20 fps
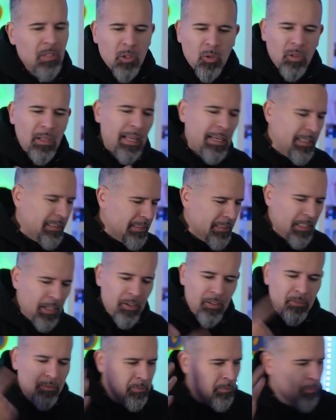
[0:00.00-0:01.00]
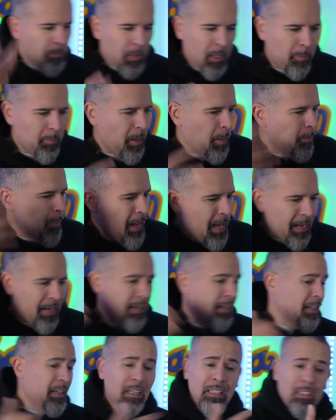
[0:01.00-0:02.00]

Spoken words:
little light in the air, but I'm not mad at it. A